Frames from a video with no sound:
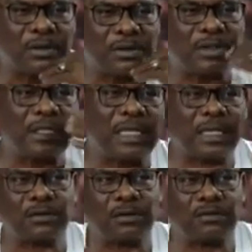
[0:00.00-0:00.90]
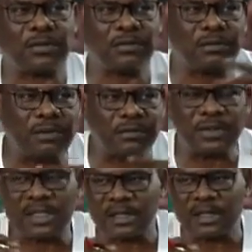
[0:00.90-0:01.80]
you see, there are some TV
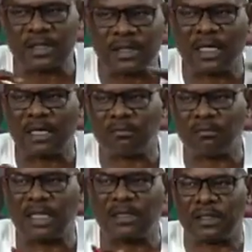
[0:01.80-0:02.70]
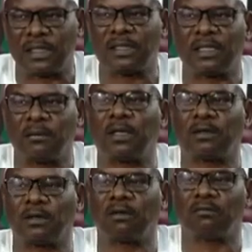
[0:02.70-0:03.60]
stations that have mindsets about
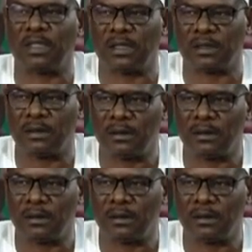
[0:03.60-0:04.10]
the government.